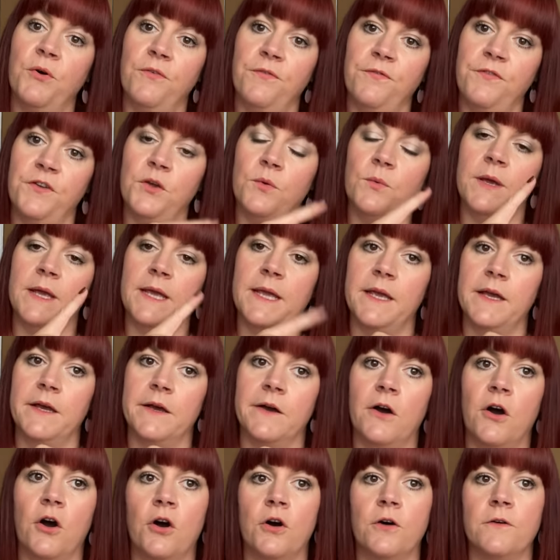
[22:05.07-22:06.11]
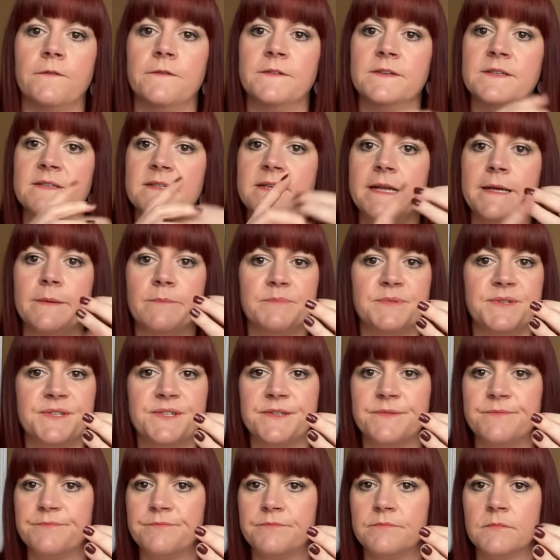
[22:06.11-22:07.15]
a few here, of
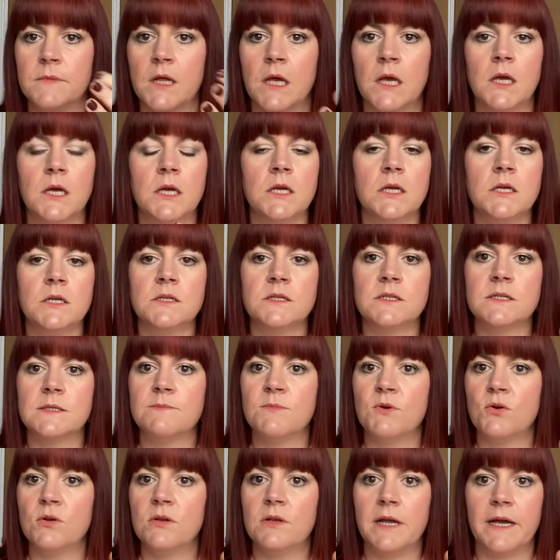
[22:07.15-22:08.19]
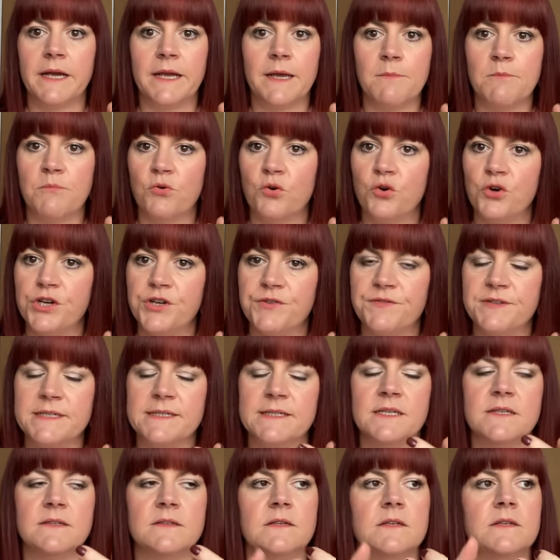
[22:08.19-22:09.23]
snips, small like embroidery
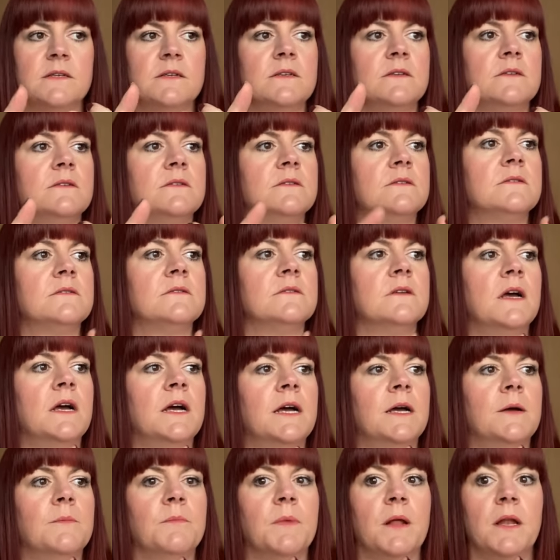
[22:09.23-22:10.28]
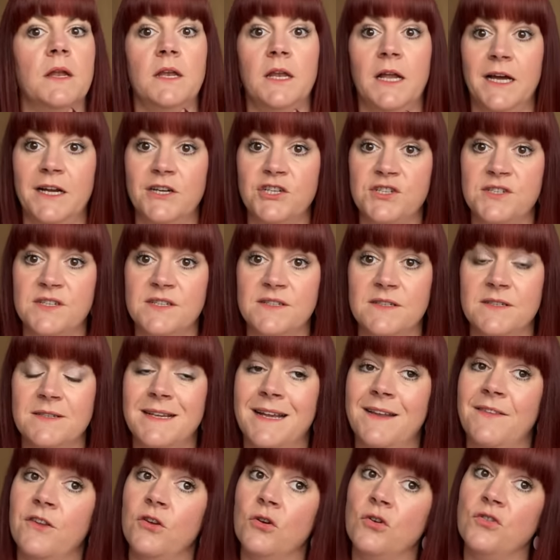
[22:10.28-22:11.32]
scissors, large scissors,
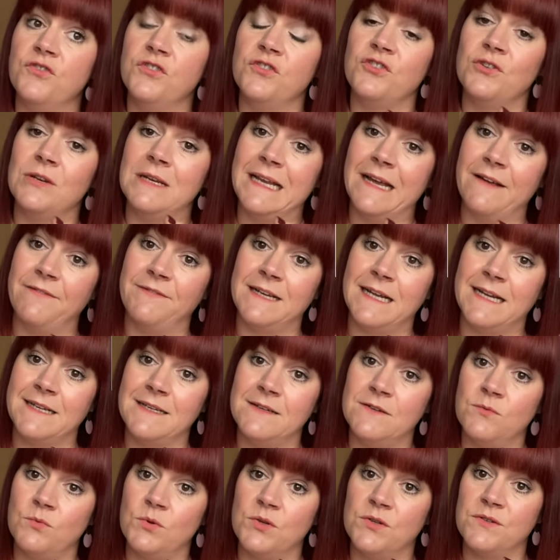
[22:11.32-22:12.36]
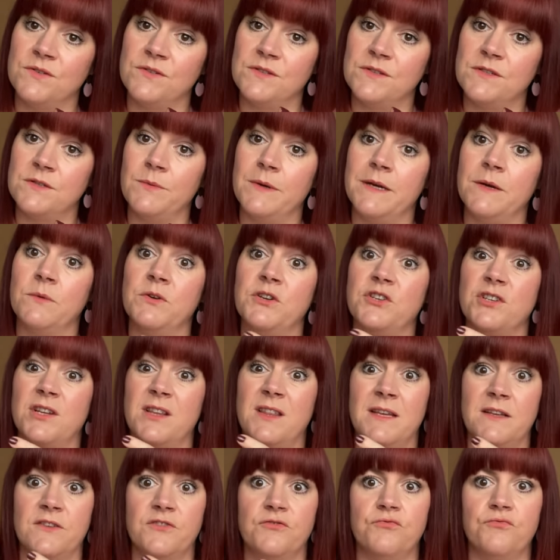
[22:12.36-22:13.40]
and they also do left-hand ones as well, which I
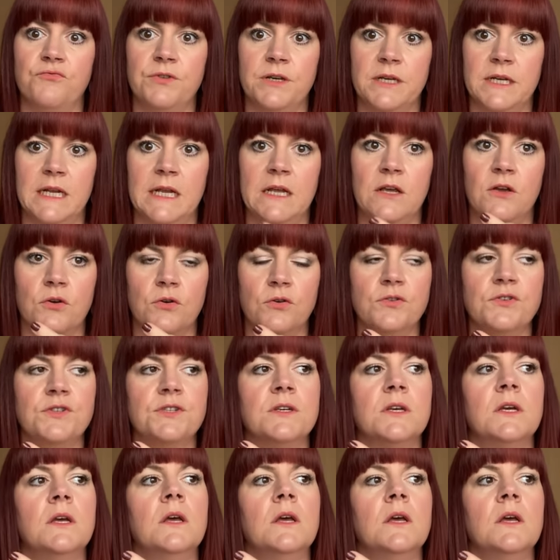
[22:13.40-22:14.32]
think is really good.